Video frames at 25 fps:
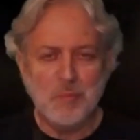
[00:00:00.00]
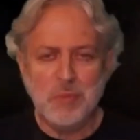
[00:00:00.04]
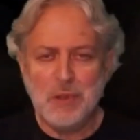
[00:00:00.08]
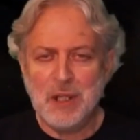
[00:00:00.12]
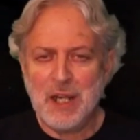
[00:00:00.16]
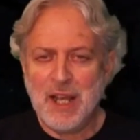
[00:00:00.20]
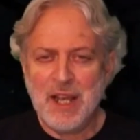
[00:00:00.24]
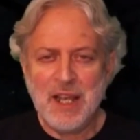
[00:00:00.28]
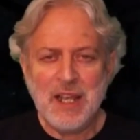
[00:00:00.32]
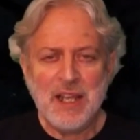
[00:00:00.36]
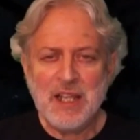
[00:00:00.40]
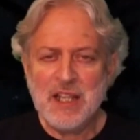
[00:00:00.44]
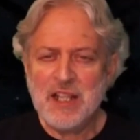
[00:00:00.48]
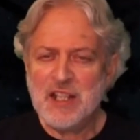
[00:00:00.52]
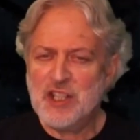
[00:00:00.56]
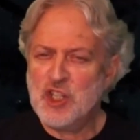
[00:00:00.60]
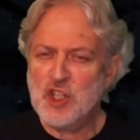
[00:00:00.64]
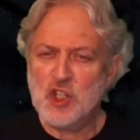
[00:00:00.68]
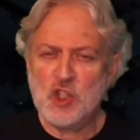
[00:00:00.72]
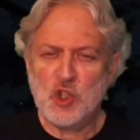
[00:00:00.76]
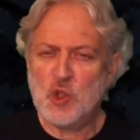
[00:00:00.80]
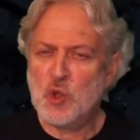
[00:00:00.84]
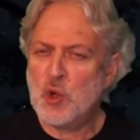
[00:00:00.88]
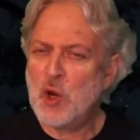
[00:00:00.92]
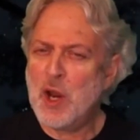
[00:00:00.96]
Blaze
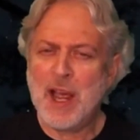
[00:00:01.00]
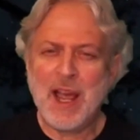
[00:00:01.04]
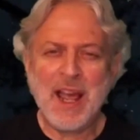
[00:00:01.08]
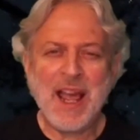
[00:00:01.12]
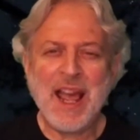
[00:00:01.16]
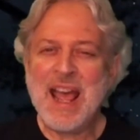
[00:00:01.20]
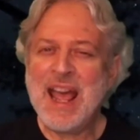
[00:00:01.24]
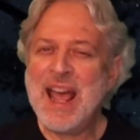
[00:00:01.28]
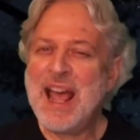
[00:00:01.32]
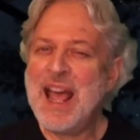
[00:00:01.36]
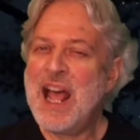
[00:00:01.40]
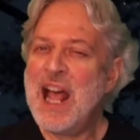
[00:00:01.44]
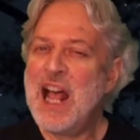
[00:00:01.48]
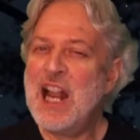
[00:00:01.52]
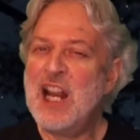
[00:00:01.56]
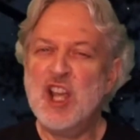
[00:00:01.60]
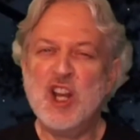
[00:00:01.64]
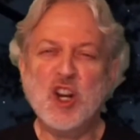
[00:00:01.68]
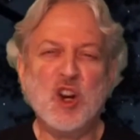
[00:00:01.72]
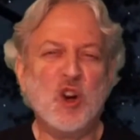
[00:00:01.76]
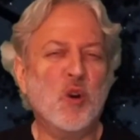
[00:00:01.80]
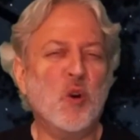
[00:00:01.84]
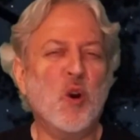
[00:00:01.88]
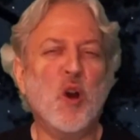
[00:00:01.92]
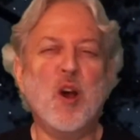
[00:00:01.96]
a
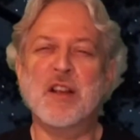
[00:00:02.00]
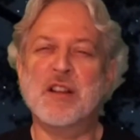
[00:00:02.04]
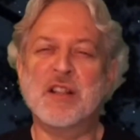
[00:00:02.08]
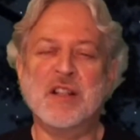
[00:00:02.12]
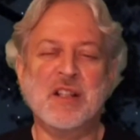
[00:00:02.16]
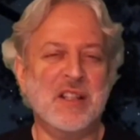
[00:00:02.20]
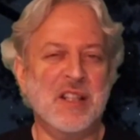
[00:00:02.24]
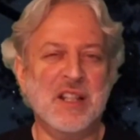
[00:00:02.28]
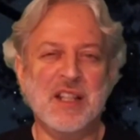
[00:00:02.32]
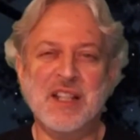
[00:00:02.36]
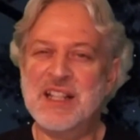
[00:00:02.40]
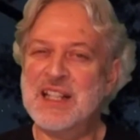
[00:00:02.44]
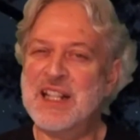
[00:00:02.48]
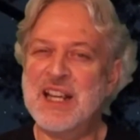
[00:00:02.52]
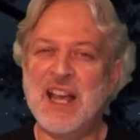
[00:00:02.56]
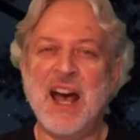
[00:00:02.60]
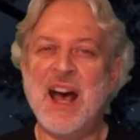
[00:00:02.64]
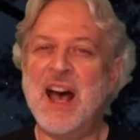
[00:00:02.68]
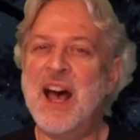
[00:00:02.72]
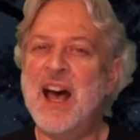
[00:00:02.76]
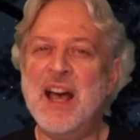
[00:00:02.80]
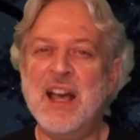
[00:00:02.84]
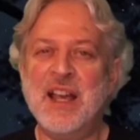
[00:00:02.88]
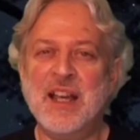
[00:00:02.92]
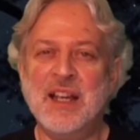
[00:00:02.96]
trail across the
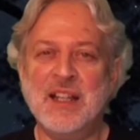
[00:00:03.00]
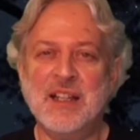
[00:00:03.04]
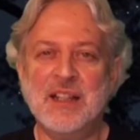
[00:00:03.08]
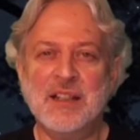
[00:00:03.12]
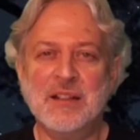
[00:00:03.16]
sky.